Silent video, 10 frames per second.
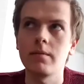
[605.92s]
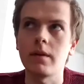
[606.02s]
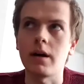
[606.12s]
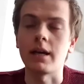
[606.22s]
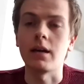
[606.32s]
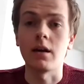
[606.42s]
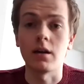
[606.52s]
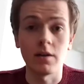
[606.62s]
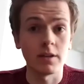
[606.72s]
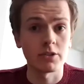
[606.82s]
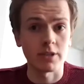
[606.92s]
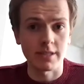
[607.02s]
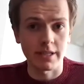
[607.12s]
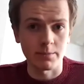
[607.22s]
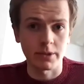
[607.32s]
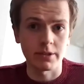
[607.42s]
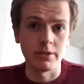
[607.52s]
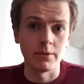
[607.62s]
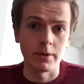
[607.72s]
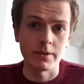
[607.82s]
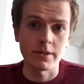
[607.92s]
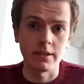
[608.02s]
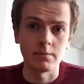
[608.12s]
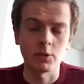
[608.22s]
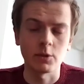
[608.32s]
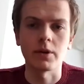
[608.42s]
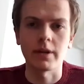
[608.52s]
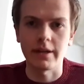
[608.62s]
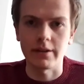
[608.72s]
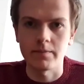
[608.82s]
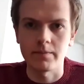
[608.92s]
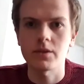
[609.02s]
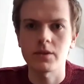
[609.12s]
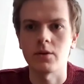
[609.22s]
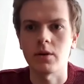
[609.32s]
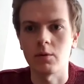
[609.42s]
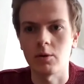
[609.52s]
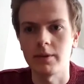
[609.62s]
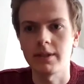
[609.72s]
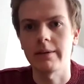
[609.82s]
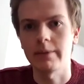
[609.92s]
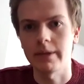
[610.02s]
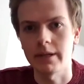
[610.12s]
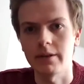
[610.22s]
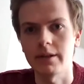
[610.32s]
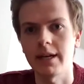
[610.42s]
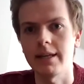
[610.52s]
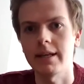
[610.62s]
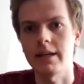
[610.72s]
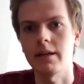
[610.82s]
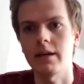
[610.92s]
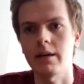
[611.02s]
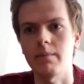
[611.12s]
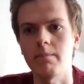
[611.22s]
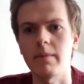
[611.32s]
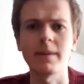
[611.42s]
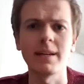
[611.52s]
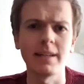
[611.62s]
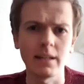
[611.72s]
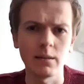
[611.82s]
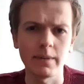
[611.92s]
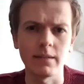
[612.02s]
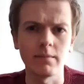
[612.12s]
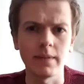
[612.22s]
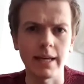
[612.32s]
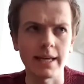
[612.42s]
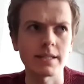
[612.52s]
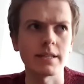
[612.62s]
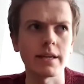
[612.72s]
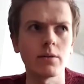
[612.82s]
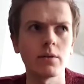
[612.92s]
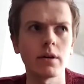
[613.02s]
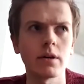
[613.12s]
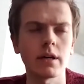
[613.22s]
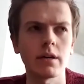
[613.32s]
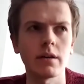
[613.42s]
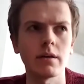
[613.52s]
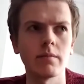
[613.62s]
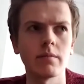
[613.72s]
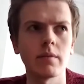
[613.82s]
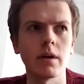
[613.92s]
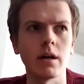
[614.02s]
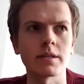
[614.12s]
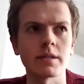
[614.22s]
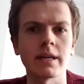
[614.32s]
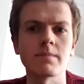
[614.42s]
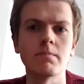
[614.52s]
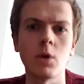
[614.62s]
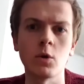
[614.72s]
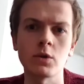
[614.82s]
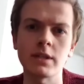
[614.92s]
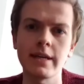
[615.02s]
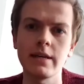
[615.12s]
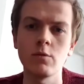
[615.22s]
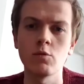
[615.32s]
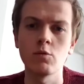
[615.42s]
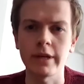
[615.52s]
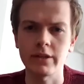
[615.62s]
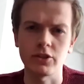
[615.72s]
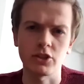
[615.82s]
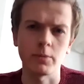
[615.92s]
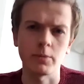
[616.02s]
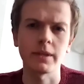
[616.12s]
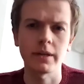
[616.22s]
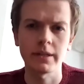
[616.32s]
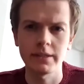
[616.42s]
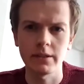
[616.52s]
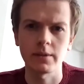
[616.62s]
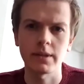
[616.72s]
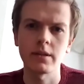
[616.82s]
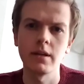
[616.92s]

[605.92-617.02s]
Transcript: I had an awful lot of translation work to do when I was still coordinator, so I would have been dealing with it near daily then. Maybe a little bit less now. I'll say it's mostly written German that I deal with.